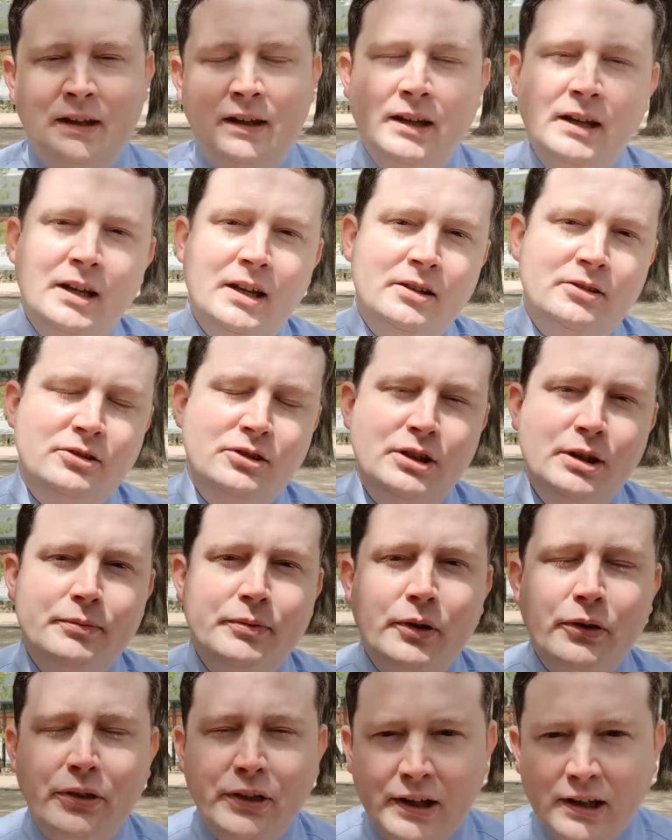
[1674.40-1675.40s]
Yeah,
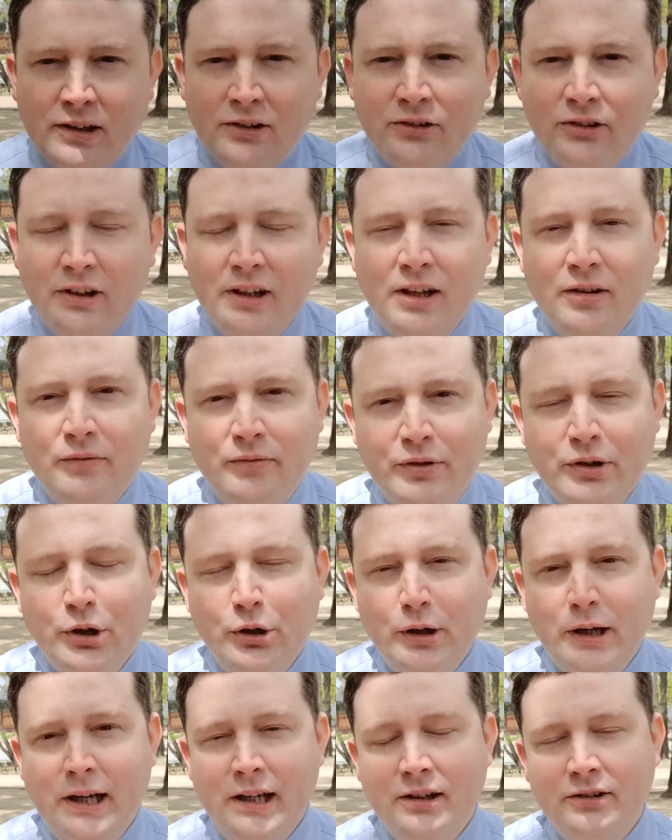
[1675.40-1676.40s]
different things
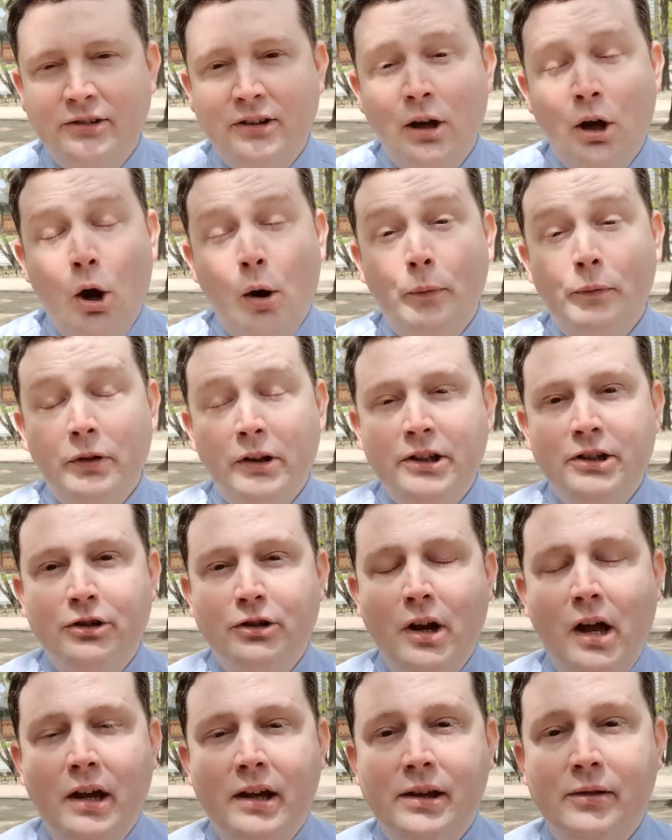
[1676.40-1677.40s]
infuriate us. Hopefully you're
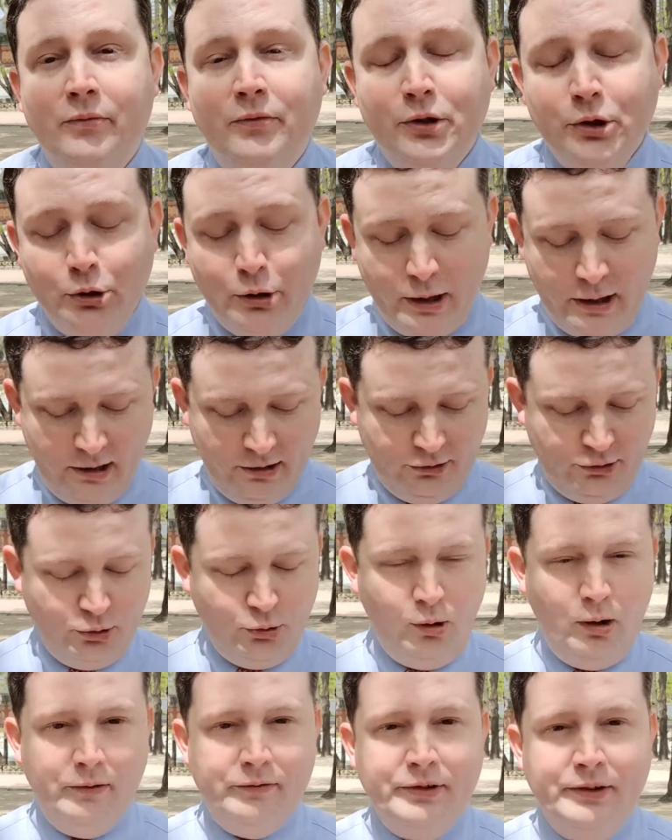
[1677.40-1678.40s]
not infuriated too
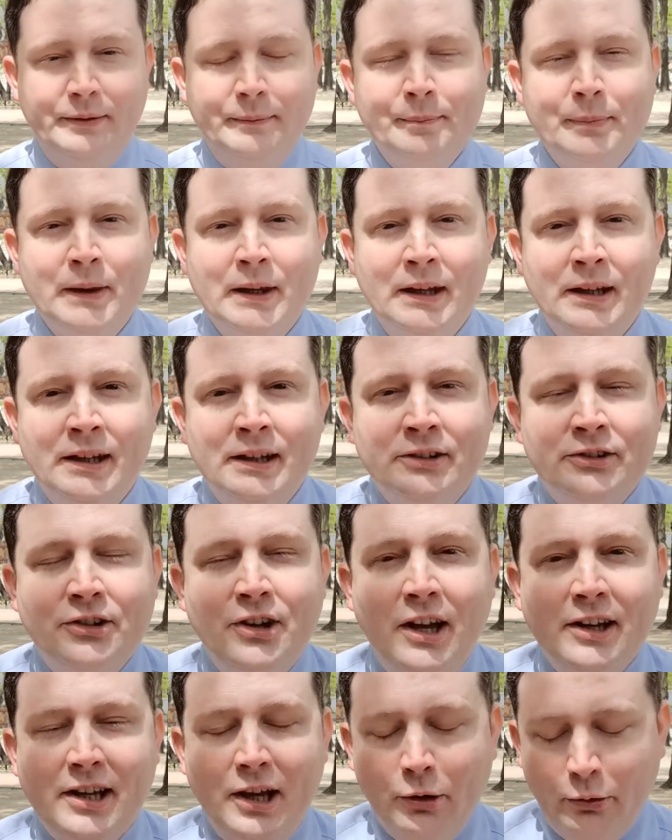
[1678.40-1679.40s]
often. It's
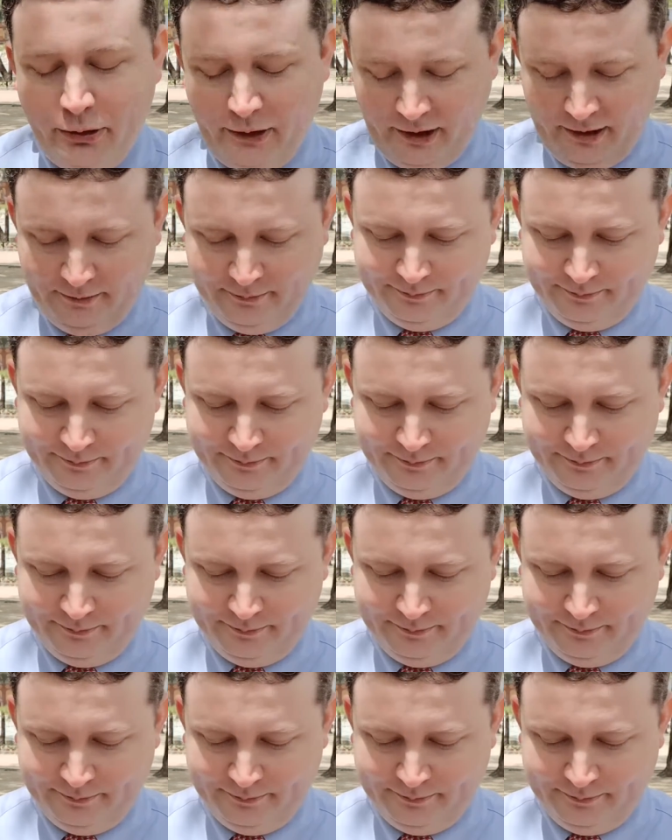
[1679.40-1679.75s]
not healthy.